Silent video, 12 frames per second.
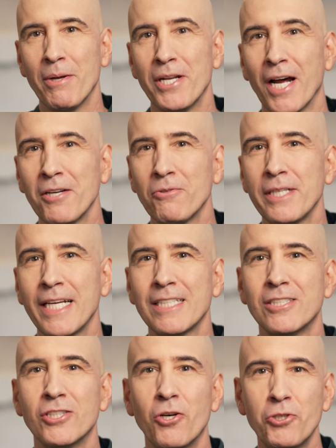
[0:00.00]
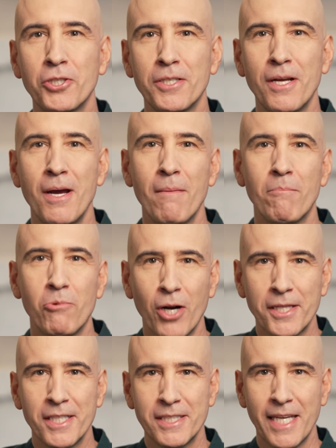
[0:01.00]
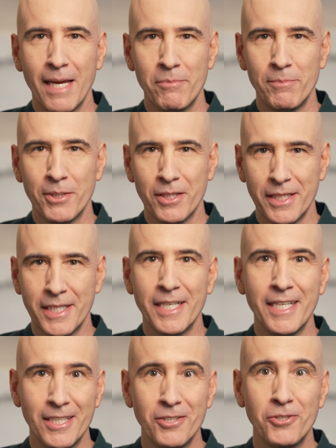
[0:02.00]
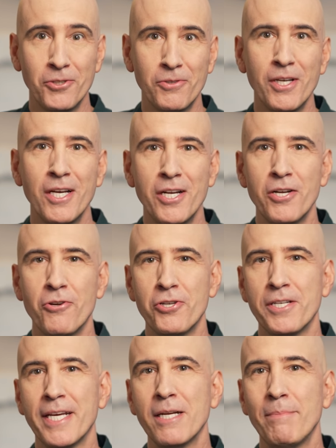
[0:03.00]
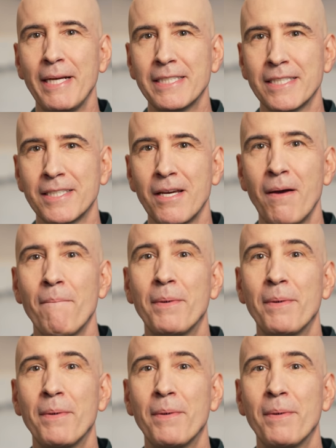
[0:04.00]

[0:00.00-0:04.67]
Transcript: But not only has Notion brought this capability into Notion databases,